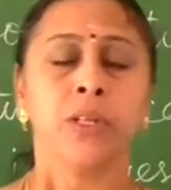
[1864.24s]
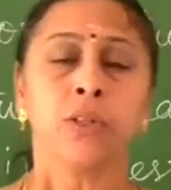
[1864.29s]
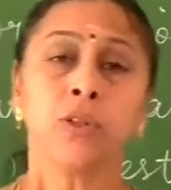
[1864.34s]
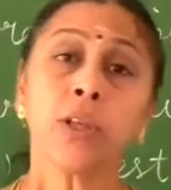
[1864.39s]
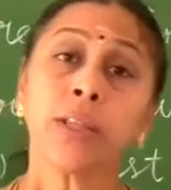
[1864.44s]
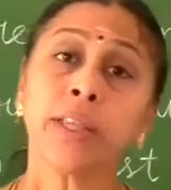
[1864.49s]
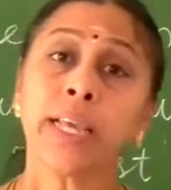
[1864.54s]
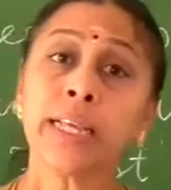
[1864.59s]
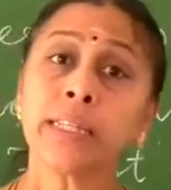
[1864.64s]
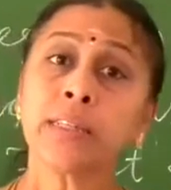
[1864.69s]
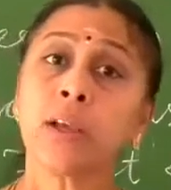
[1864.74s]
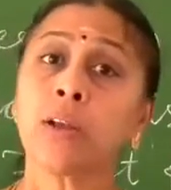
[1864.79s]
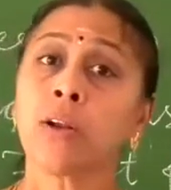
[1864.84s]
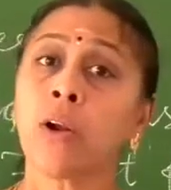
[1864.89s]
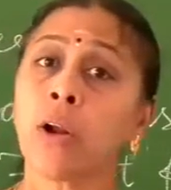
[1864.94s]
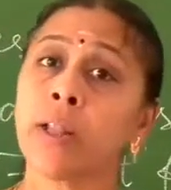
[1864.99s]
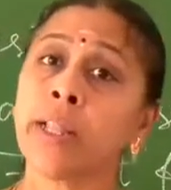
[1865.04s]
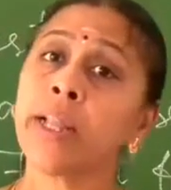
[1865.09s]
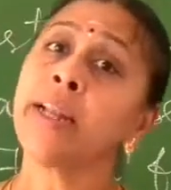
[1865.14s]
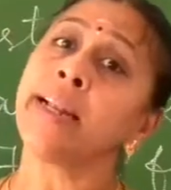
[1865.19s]
So these are
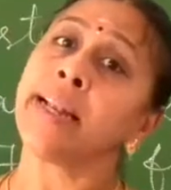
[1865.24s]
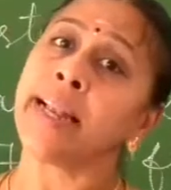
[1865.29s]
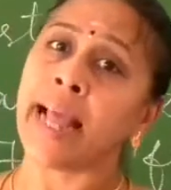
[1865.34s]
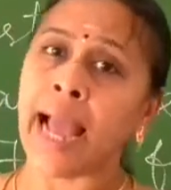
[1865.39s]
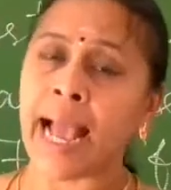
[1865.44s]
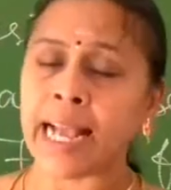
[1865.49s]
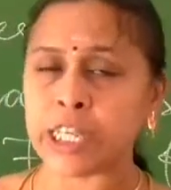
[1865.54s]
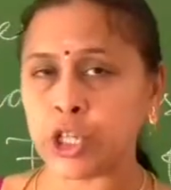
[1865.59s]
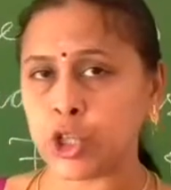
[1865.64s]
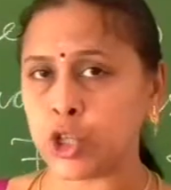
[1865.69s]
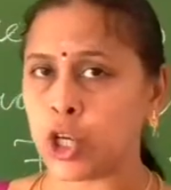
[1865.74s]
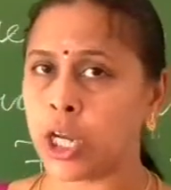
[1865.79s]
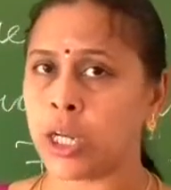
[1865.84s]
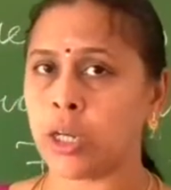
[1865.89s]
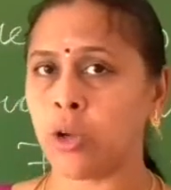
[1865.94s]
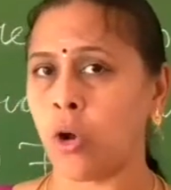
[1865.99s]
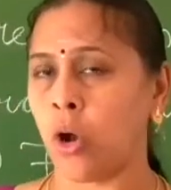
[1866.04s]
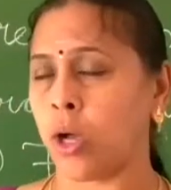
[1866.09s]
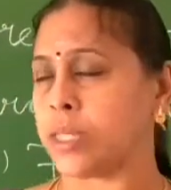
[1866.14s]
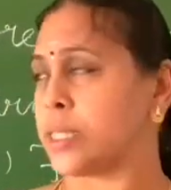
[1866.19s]
all the natural
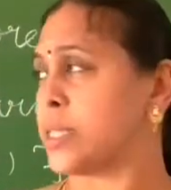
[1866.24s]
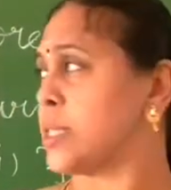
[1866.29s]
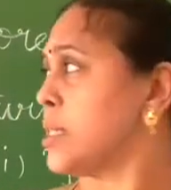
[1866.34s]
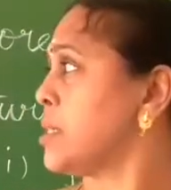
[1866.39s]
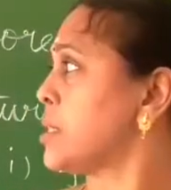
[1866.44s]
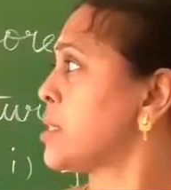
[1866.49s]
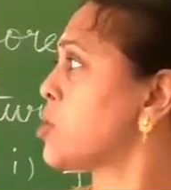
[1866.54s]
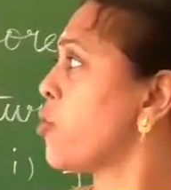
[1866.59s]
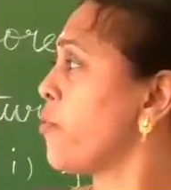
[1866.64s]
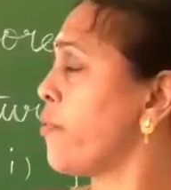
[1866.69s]
causes.